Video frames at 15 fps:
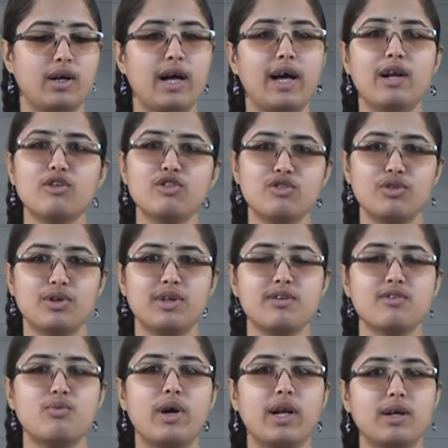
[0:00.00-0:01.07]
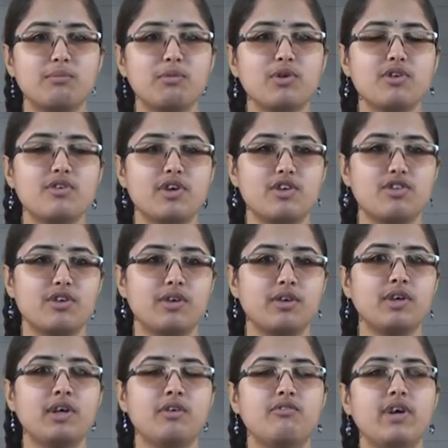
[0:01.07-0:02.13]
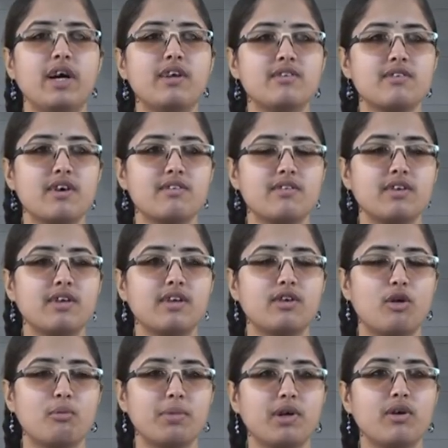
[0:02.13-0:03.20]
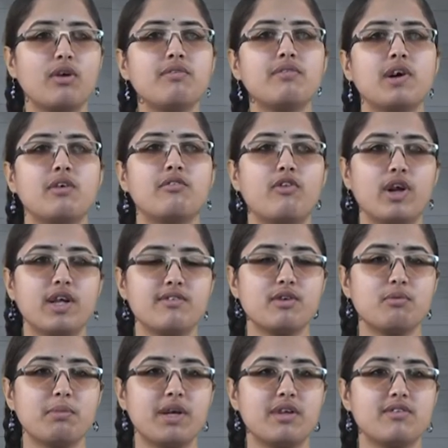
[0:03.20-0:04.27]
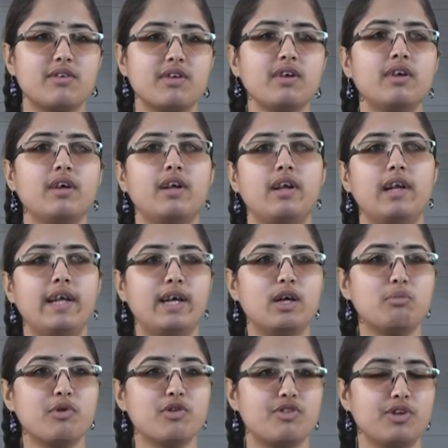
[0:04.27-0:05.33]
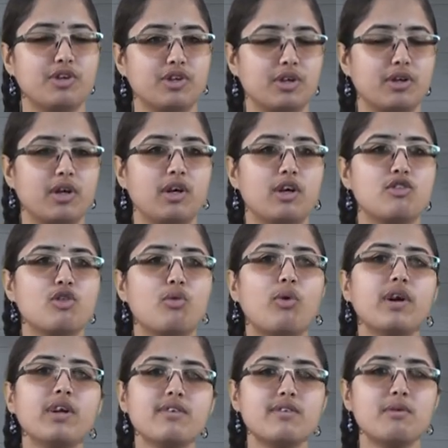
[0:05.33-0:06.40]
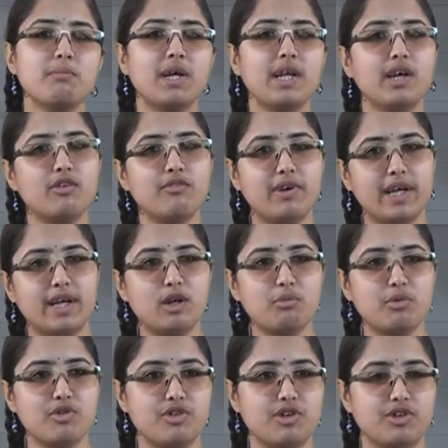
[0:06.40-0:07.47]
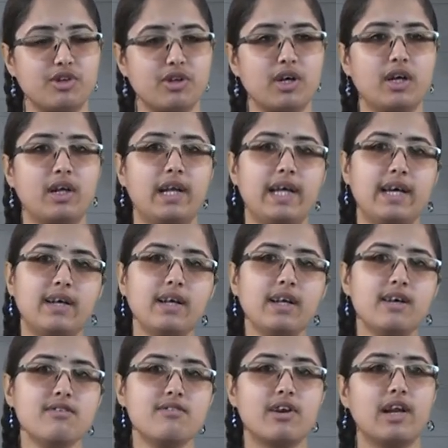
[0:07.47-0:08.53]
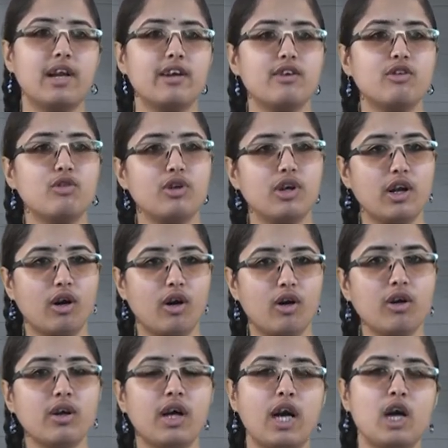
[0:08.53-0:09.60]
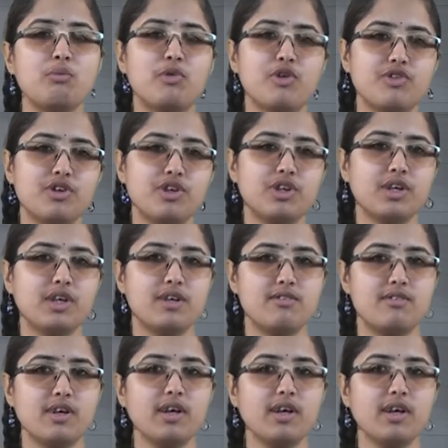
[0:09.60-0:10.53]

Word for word: Hello students, welcome to the session. We are discussing the topic of forensic medicine, legal procedure. So what is the meaning of legal procedure? Legal is related to the law and procedure is